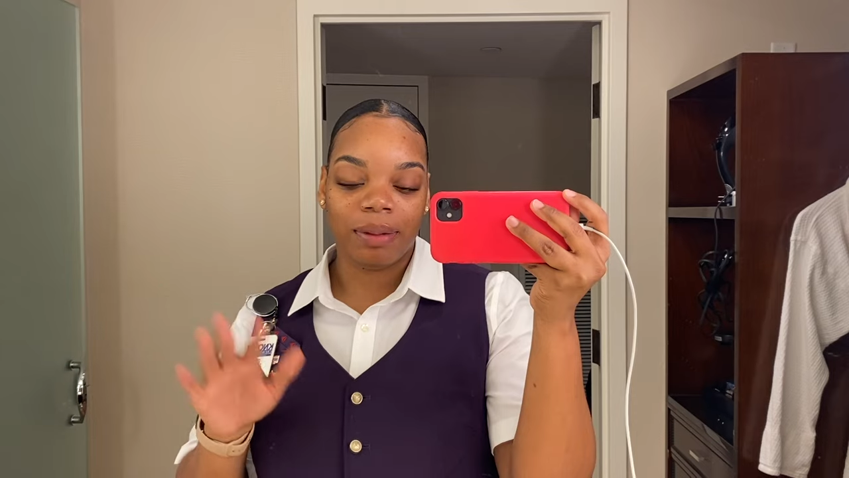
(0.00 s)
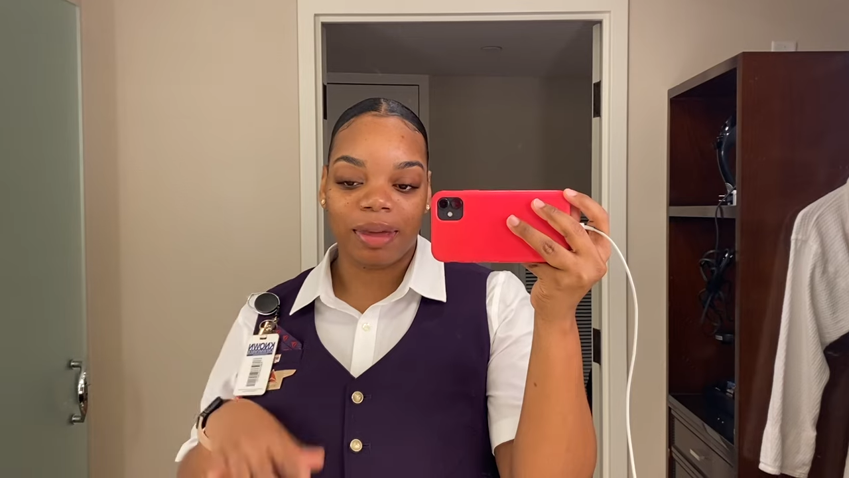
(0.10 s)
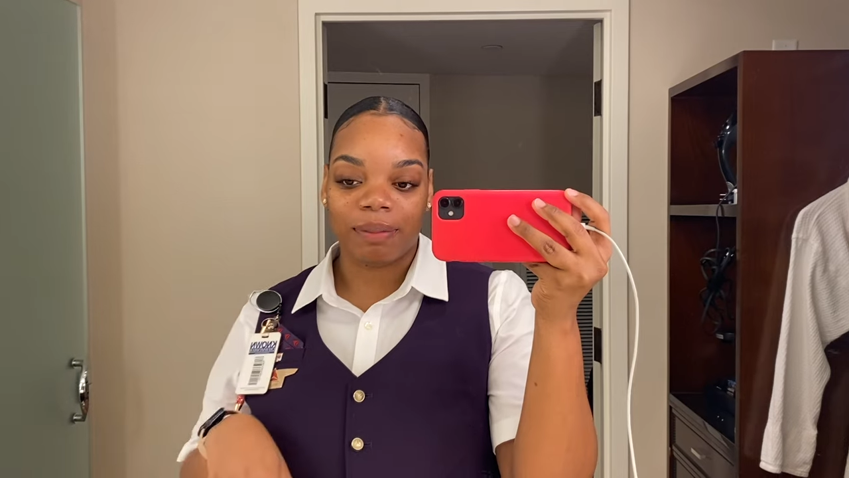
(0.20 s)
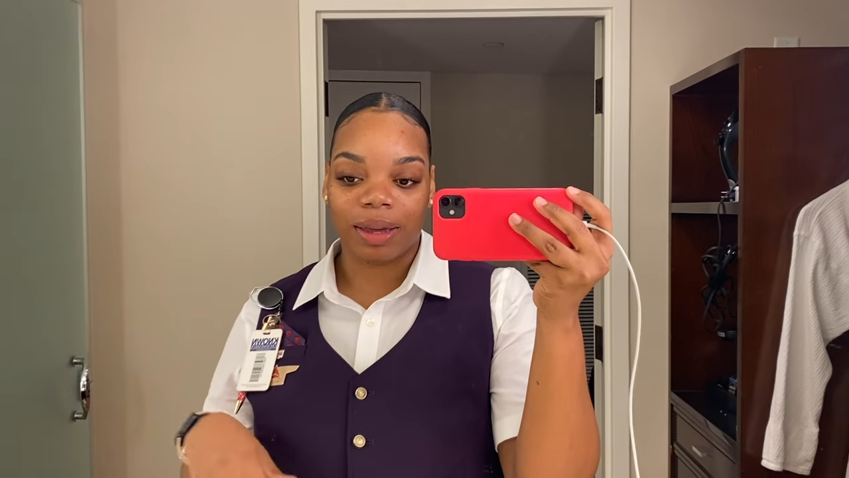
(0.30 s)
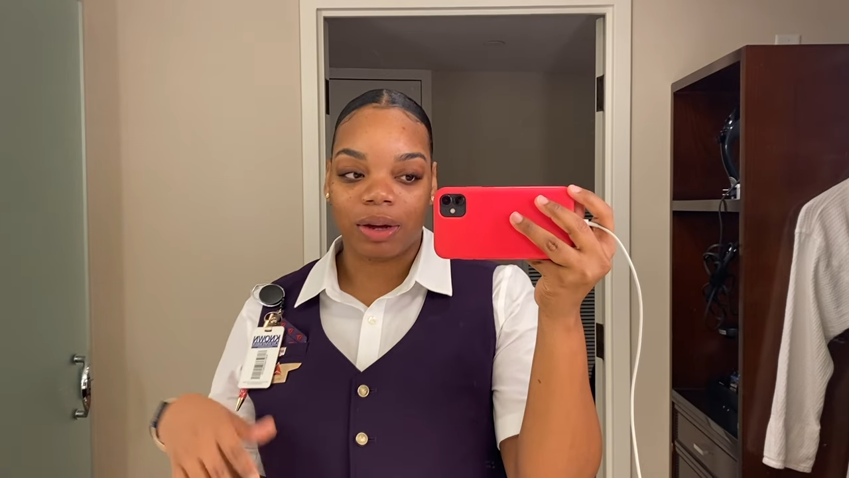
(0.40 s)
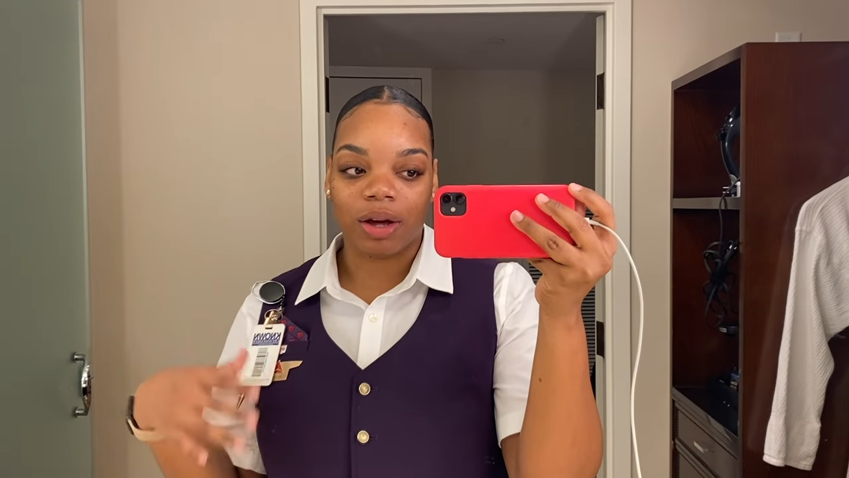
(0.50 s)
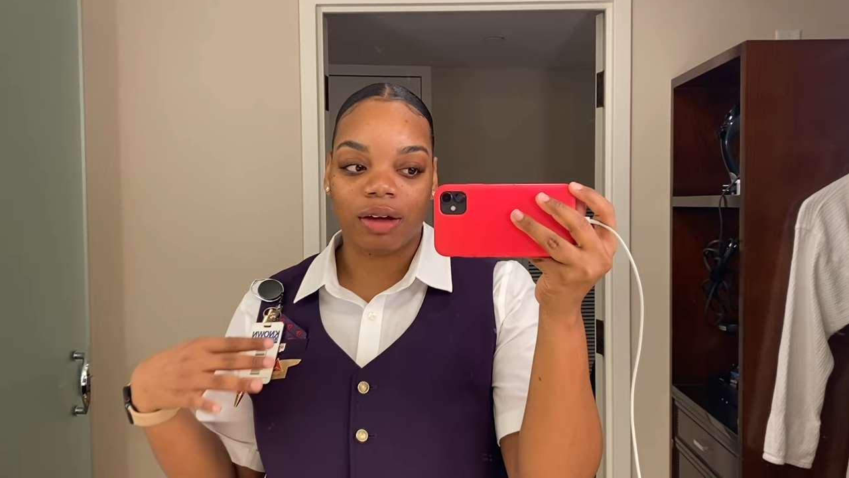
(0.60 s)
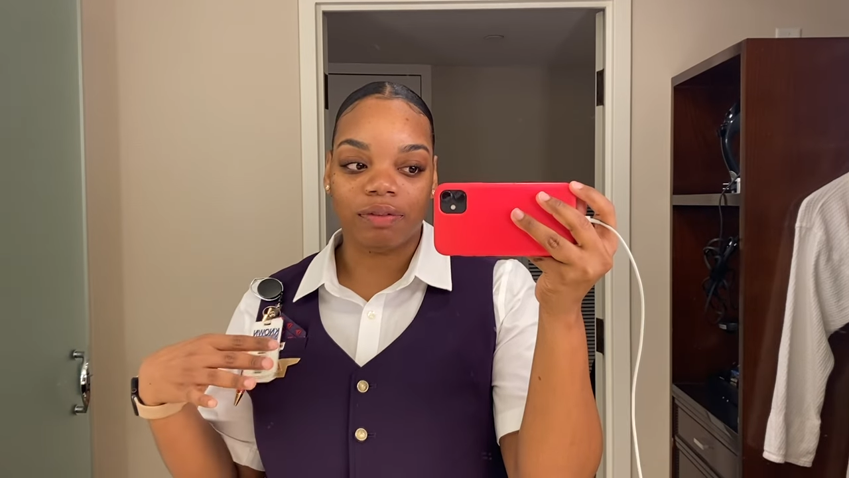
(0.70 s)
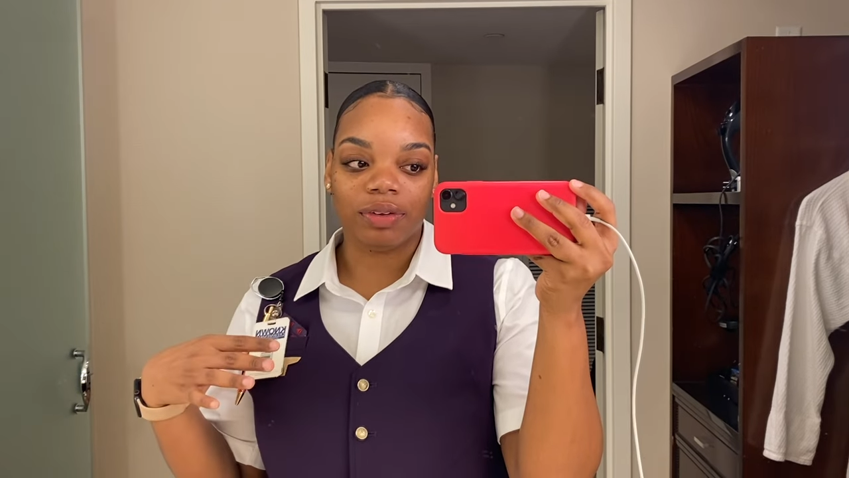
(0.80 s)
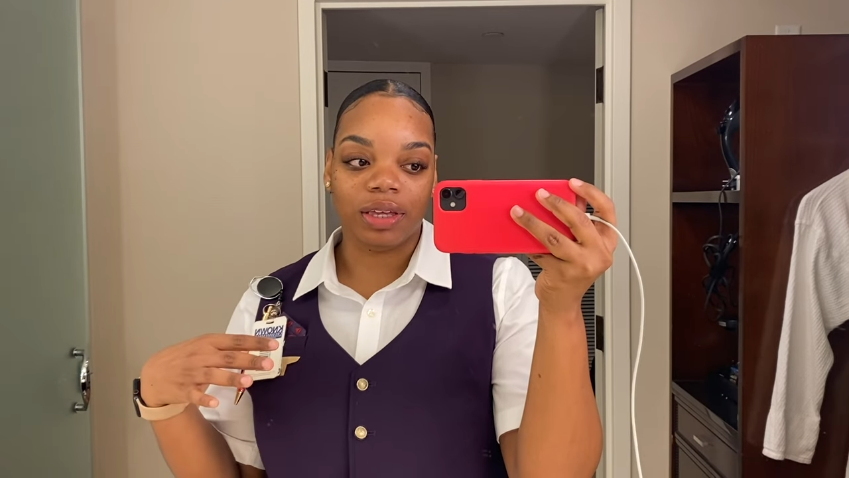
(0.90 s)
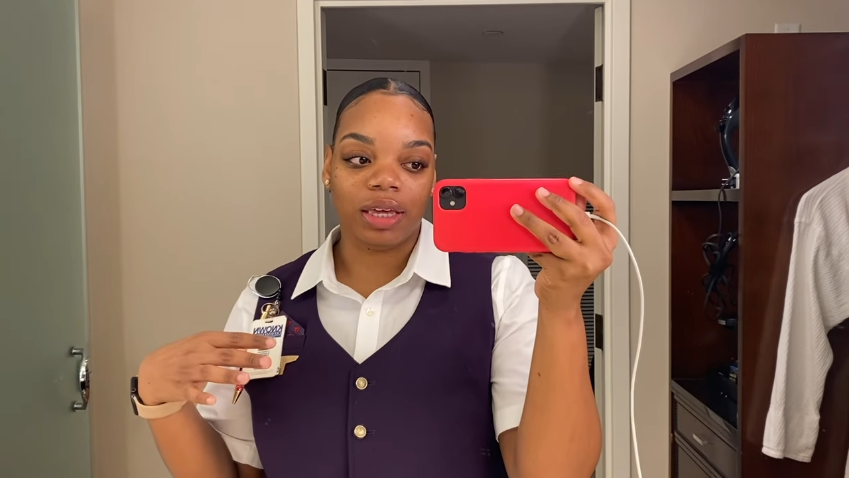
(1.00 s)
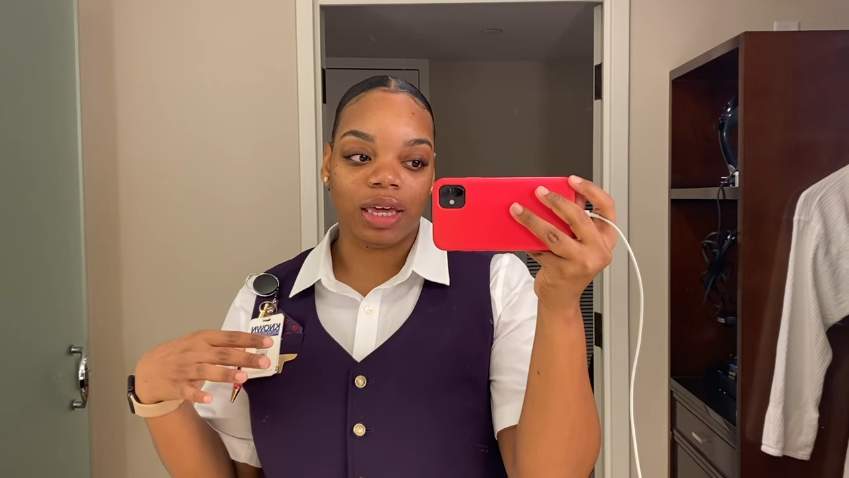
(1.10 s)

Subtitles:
make my coffee,